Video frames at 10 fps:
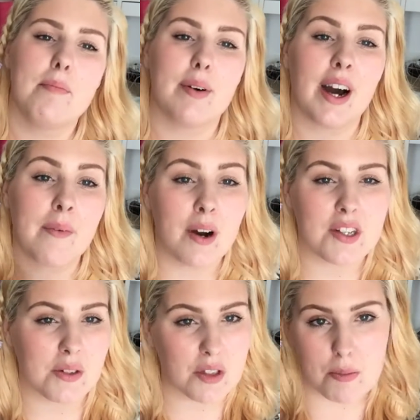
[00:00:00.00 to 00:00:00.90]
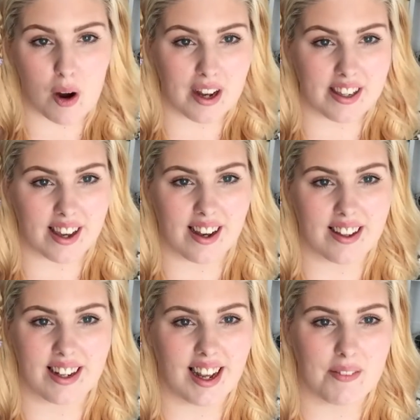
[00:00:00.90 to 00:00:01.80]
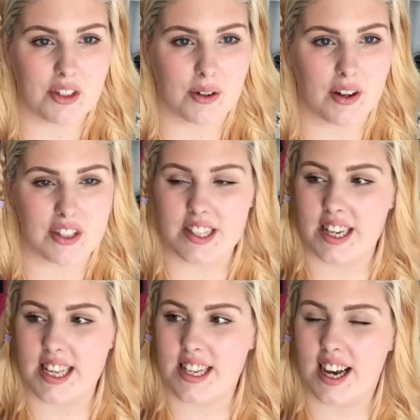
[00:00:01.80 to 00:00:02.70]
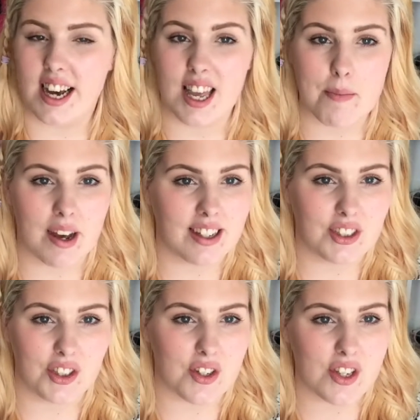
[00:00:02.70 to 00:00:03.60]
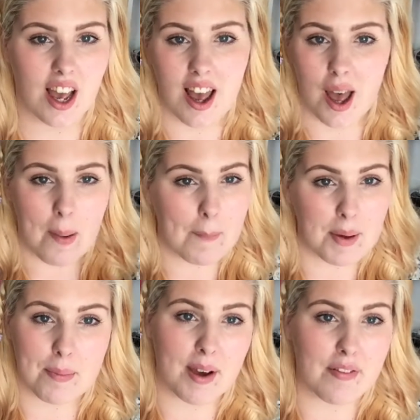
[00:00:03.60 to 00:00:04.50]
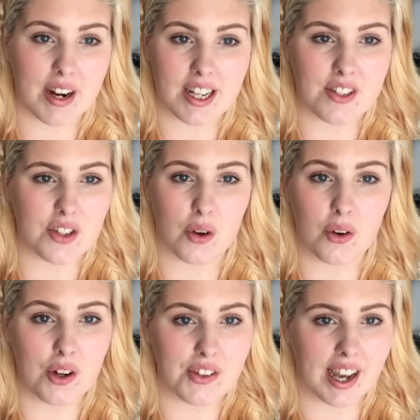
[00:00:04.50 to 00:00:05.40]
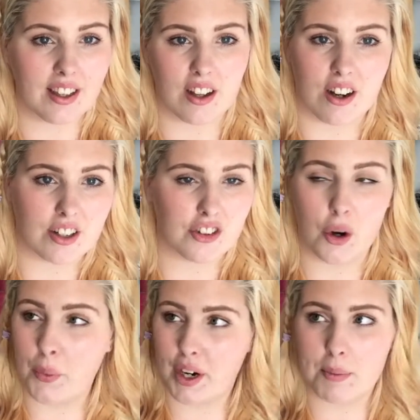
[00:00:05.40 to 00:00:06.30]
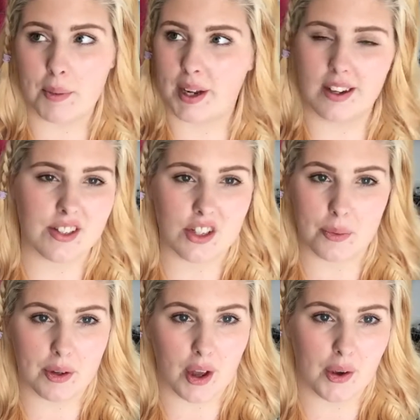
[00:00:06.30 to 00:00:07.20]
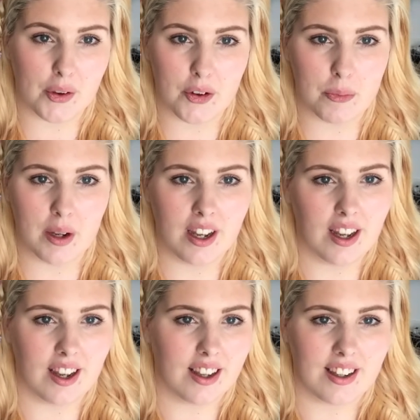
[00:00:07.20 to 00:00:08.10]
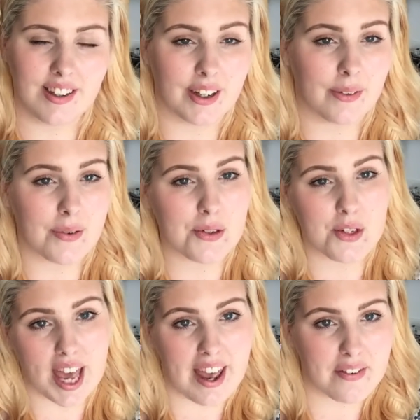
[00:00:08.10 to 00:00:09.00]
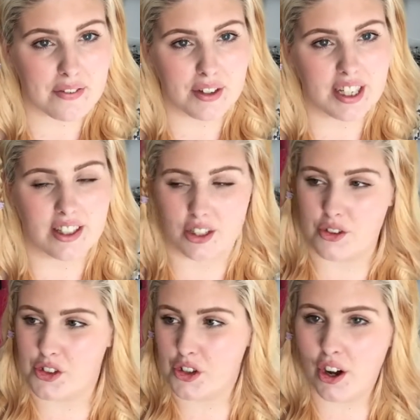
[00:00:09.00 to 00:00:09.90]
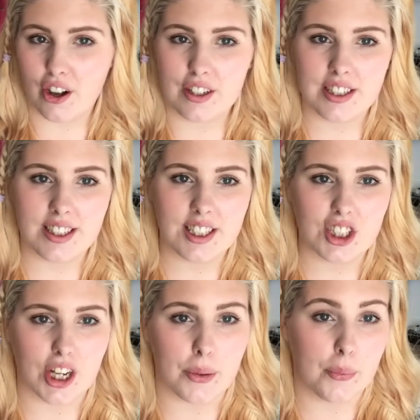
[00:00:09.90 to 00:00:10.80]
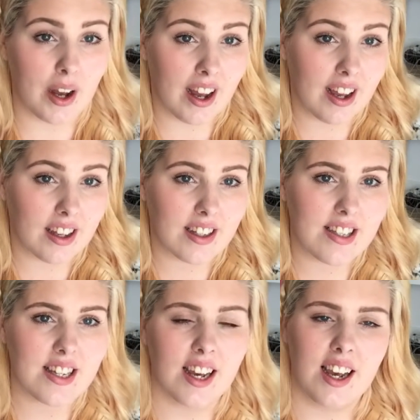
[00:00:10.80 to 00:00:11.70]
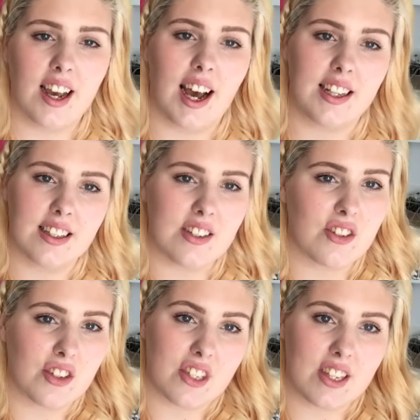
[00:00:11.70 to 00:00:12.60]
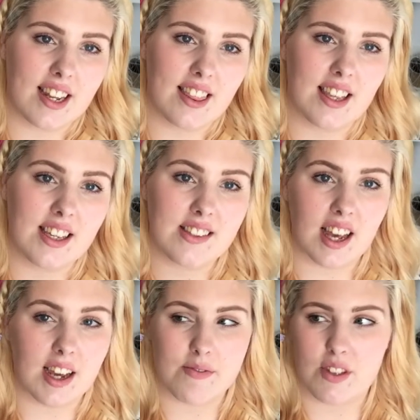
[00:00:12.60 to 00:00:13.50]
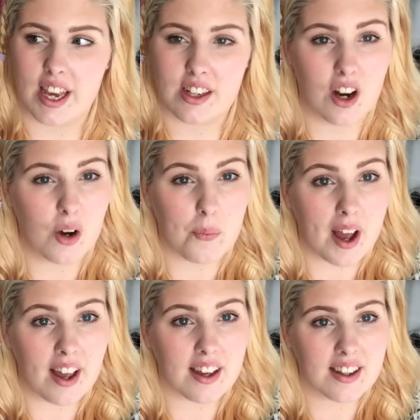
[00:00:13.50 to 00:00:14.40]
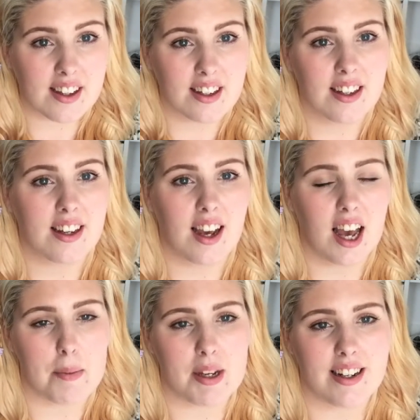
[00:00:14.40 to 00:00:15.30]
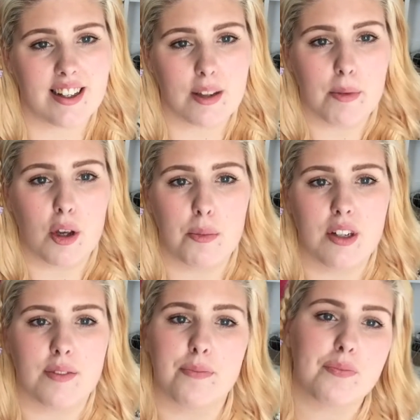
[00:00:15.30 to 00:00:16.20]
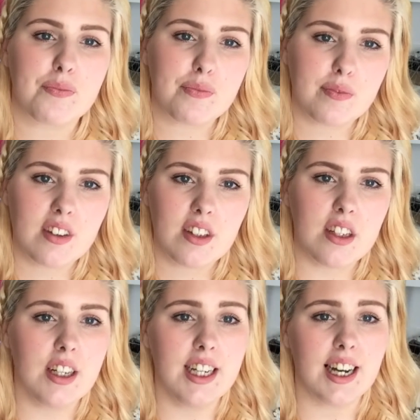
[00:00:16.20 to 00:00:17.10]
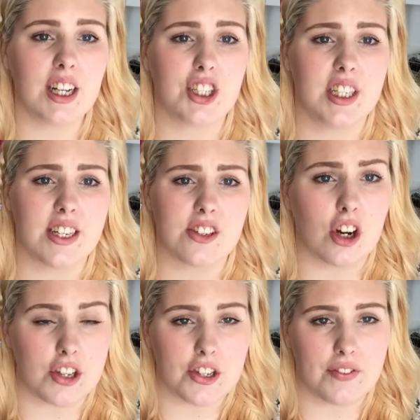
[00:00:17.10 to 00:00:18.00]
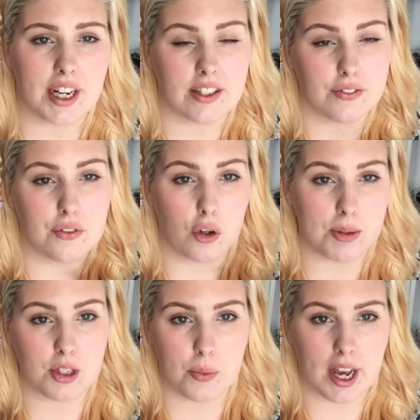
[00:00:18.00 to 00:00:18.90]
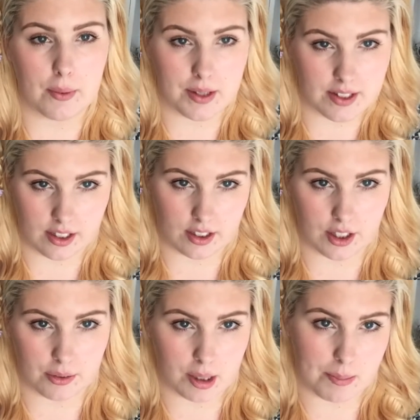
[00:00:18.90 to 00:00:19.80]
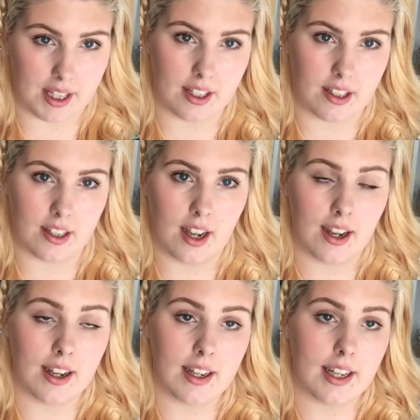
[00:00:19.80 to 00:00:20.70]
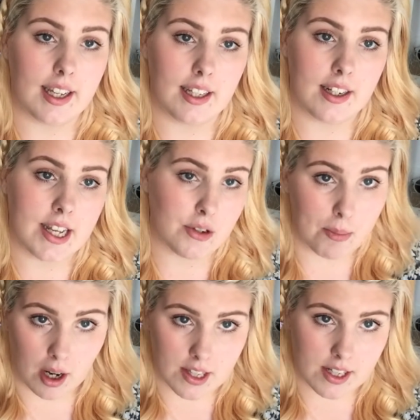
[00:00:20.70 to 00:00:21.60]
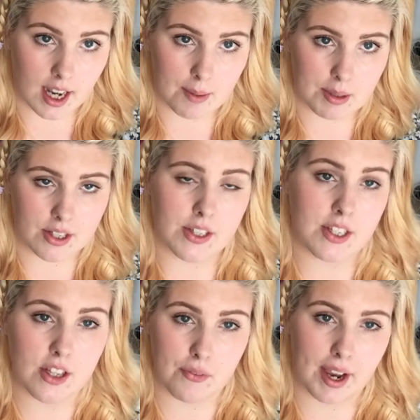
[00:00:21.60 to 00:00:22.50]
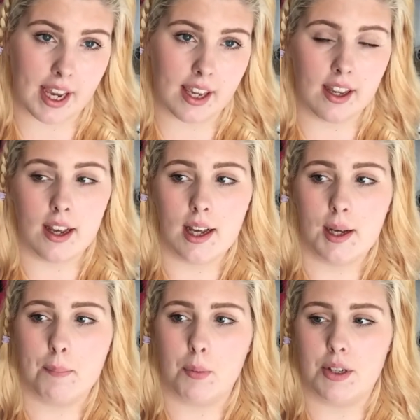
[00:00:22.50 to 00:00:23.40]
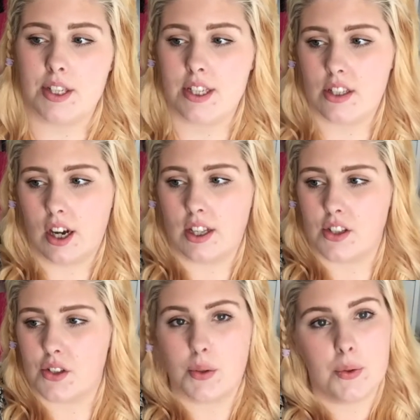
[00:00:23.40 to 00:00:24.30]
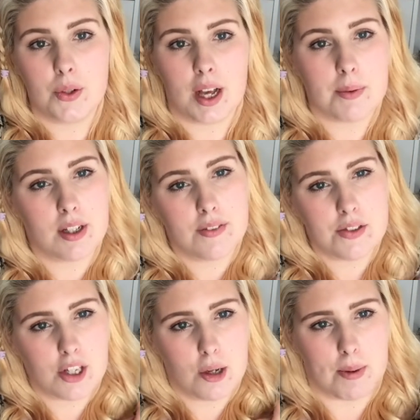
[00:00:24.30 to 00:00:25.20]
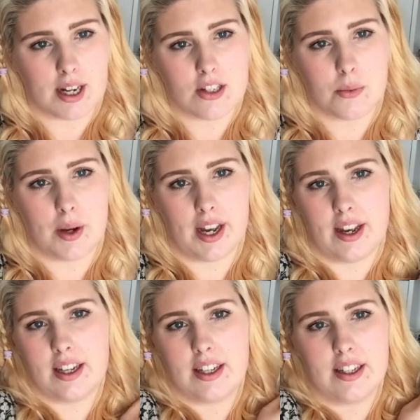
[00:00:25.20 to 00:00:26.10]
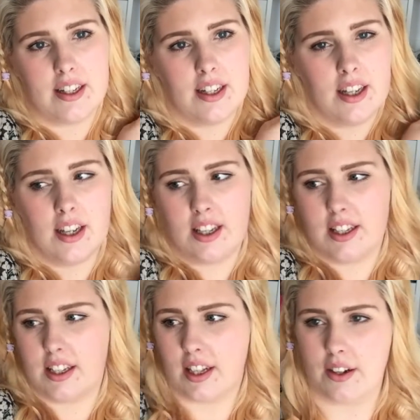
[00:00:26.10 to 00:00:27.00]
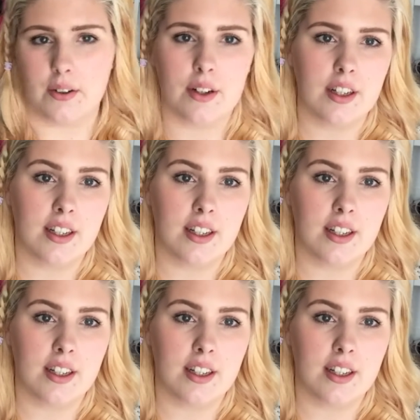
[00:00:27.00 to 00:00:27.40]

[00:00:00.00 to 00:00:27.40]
But I was a party girl, and I would go out in the daytime and just be with my friends all day long, not worry about when I was coming home. You know, I was carefree. I'd go to college, I worked, and that's another side of things. I can't work. I mean, at the moment, it actually cost effective for me to work, with Dylan only being in nursery part-time because he's 3. But once he starts school, I would love to go back to work, and you know,